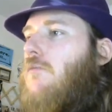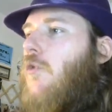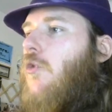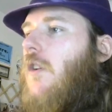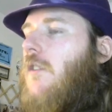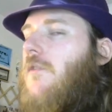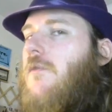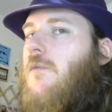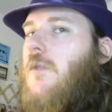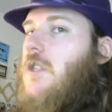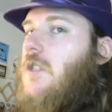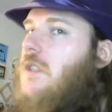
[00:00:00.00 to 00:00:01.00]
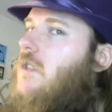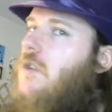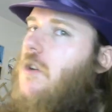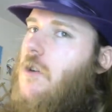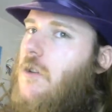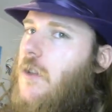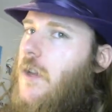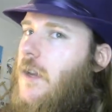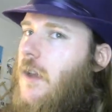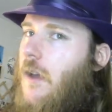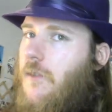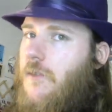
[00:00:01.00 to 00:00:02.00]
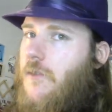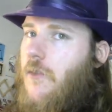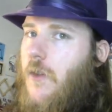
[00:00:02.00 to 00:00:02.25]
Morph, which is early enough